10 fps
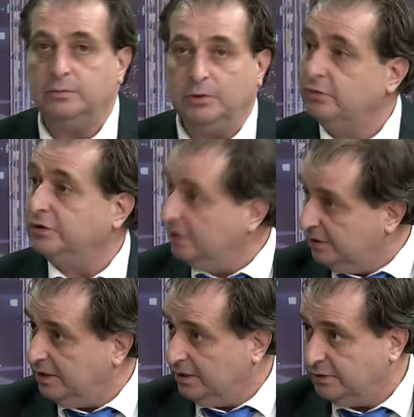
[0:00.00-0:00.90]
because it has
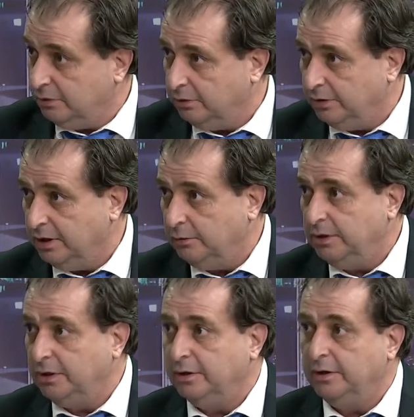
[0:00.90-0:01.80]

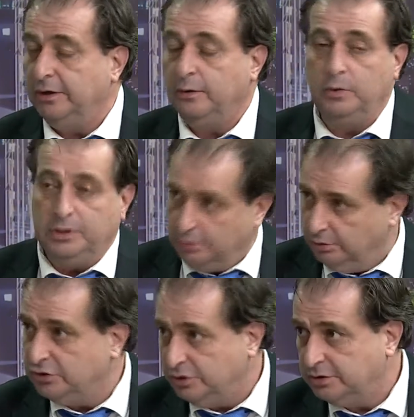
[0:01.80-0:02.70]
extraordinary wind
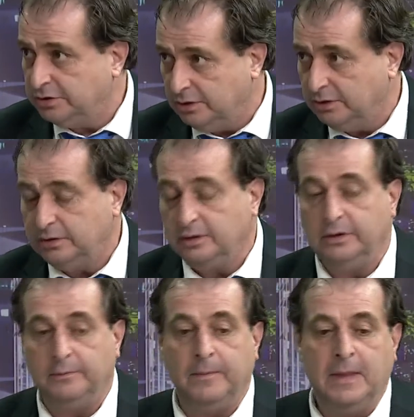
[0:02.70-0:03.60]
conditions. And